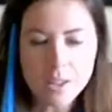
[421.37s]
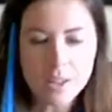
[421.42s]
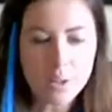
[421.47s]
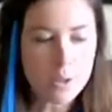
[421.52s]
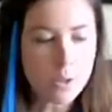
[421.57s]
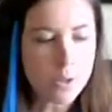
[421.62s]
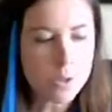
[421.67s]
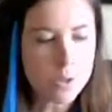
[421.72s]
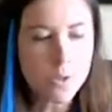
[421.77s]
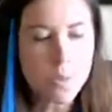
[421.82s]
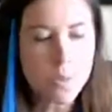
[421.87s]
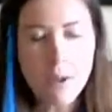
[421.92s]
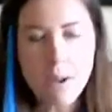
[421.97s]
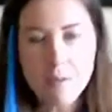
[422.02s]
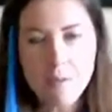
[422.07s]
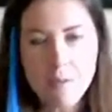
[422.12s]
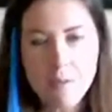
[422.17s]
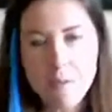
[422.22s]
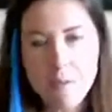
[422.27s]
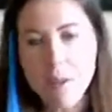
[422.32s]
So those are my
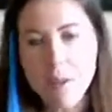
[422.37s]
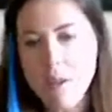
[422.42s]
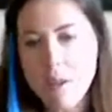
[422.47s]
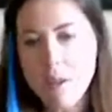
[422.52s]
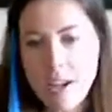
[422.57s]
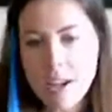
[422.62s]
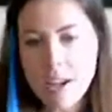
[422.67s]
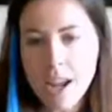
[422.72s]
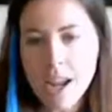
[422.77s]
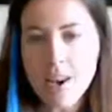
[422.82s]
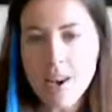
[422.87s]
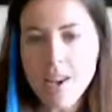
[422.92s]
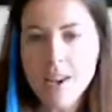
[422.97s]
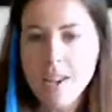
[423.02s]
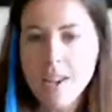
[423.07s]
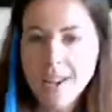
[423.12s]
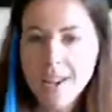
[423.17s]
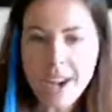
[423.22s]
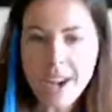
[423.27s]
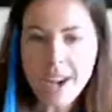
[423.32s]
favorite right now.
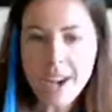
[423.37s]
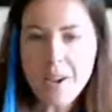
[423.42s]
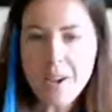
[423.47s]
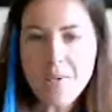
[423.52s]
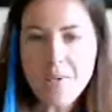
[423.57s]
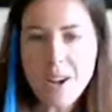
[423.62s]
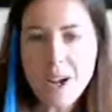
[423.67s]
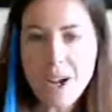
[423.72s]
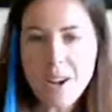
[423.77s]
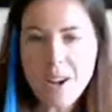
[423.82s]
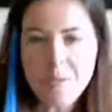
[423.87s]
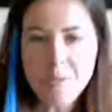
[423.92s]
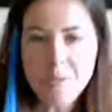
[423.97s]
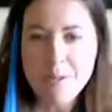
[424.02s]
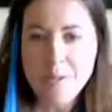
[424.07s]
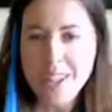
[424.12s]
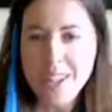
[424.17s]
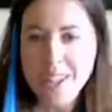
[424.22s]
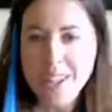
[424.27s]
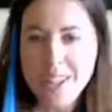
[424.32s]
I have a lot of
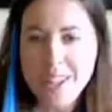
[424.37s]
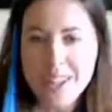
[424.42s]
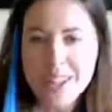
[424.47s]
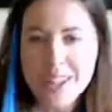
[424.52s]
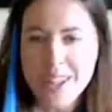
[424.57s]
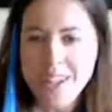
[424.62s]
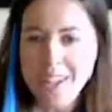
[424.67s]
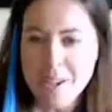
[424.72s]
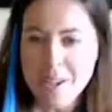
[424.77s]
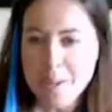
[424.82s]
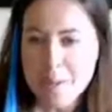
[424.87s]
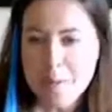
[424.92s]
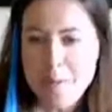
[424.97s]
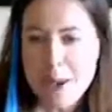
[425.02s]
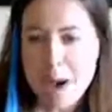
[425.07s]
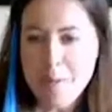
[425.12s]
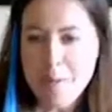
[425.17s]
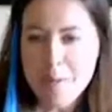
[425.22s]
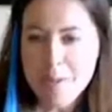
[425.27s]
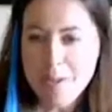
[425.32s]

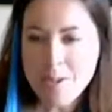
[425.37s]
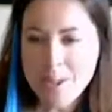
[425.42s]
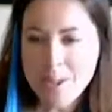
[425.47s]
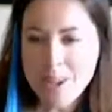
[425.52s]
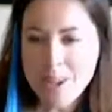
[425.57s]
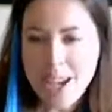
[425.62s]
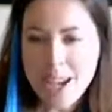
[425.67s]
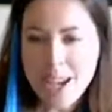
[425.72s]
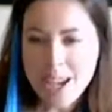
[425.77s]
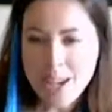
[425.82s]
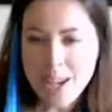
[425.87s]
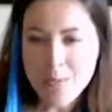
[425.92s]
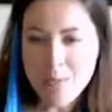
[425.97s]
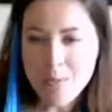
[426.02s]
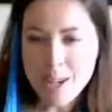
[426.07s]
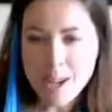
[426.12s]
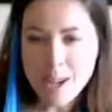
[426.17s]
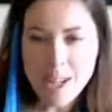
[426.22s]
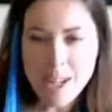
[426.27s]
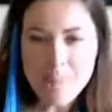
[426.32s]
maps that I like,
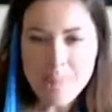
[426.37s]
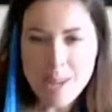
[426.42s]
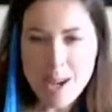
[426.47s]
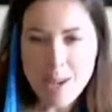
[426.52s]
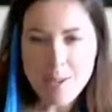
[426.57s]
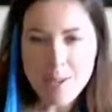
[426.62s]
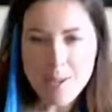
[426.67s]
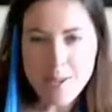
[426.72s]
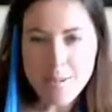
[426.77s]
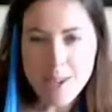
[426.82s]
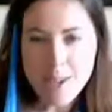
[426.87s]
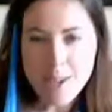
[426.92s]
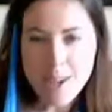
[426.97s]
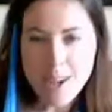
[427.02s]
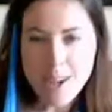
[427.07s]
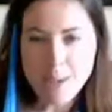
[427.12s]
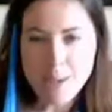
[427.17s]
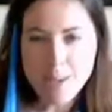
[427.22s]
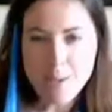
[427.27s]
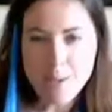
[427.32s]
but I keep that one on my
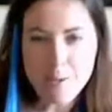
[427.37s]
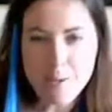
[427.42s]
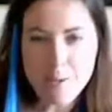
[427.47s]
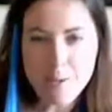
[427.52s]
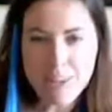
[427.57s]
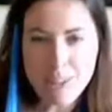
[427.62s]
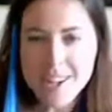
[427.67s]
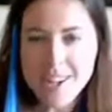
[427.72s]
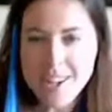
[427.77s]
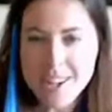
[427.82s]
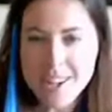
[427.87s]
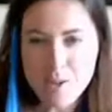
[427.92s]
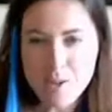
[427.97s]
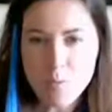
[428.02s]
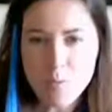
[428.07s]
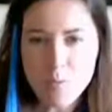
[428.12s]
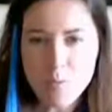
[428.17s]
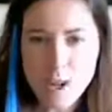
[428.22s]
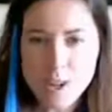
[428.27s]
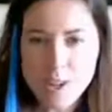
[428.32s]
desk for
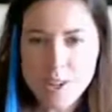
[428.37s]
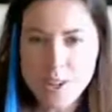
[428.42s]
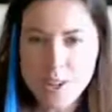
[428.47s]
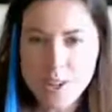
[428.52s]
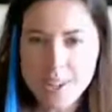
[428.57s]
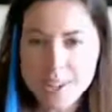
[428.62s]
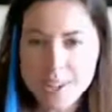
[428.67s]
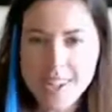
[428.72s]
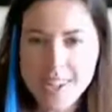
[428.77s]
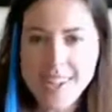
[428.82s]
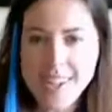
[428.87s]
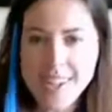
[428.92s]
inspiration.